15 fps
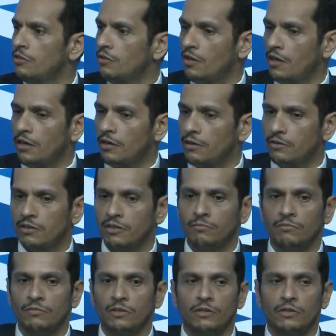They can come
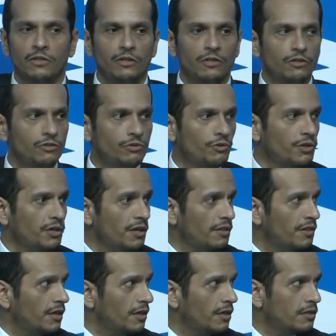in Doha,
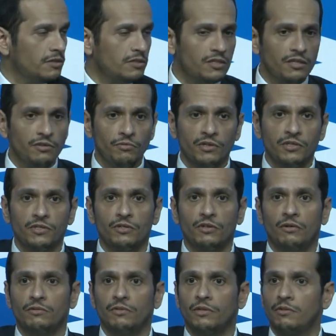they can see what's
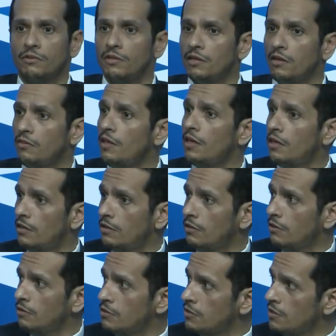going on there, they can
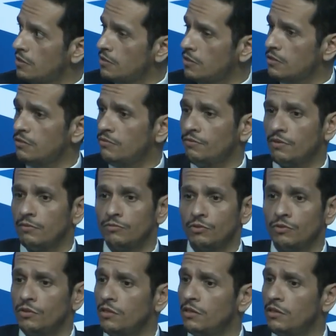criticize us from Doha.